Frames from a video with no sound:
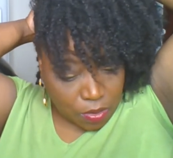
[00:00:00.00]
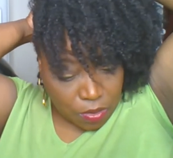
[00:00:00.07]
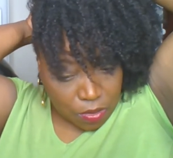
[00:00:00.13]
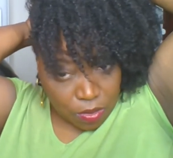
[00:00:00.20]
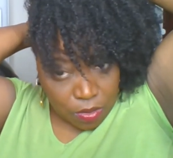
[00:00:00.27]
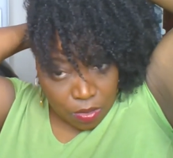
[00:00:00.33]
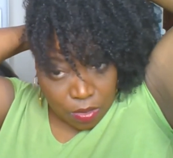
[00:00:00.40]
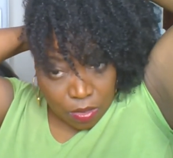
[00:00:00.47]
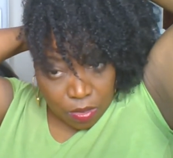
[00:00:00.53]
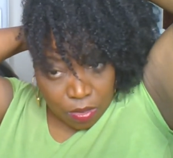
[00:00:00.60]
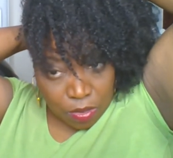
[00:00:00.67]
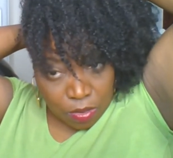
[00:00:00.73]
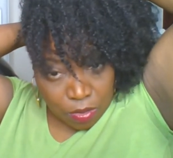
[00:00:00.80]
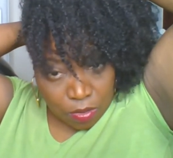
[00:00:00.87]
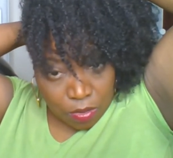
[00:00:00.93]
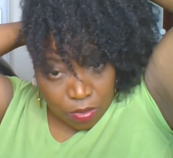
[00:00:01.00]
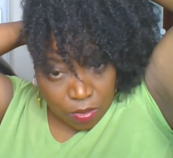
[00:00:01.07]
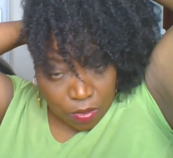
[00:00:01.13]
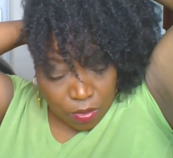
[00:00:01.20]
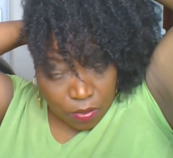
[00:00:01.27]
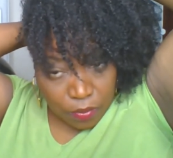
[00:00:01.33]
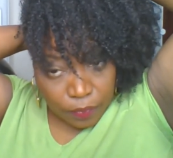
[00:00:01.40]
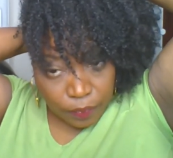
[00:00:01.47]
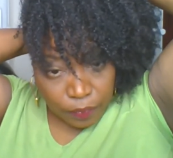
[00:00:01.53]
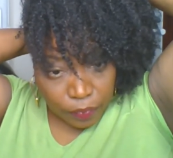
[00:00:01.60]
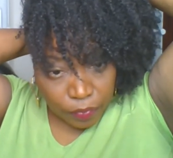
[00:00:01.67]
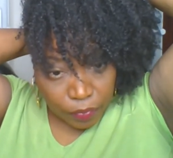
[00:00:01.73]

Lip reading: [no speech]